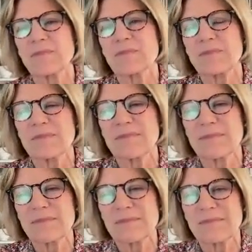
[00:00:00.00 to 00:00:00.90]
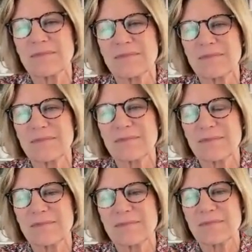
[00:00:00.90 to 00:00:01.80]

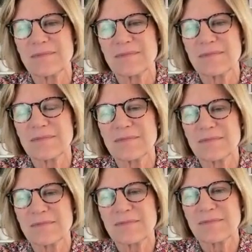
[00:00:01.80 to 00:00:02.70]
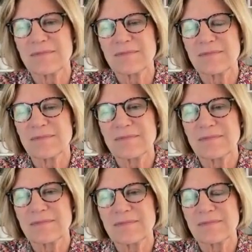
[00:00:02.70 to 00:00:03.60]

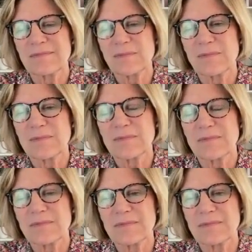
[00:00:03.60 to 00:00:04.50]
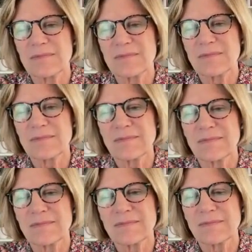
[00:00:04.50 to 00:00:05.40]

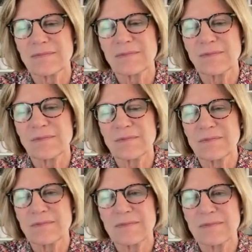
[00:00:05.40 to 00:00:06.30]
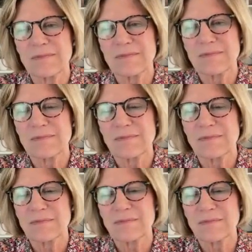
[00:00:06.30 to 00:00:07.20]

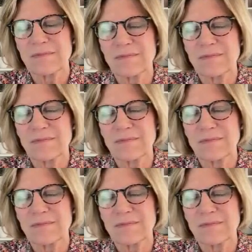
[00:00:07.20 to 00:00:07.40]
[no speech]